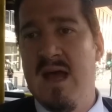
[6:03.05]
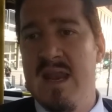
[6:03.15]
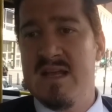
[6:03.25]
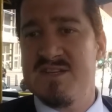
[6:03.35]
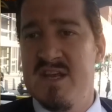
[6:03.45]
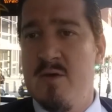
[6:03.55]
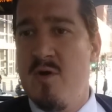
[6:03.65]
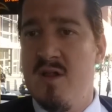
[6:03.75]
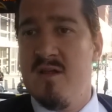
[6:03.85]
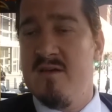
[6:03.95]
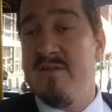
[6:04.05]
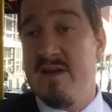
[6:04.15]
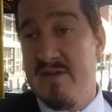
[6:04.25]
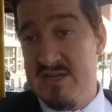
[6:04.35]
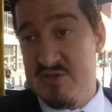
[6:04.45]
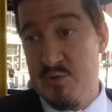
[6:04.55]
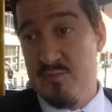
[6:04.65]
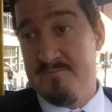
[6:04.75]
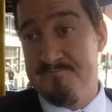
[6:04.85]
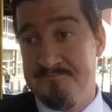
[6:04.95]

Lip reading: and I'll see you all very, very soon.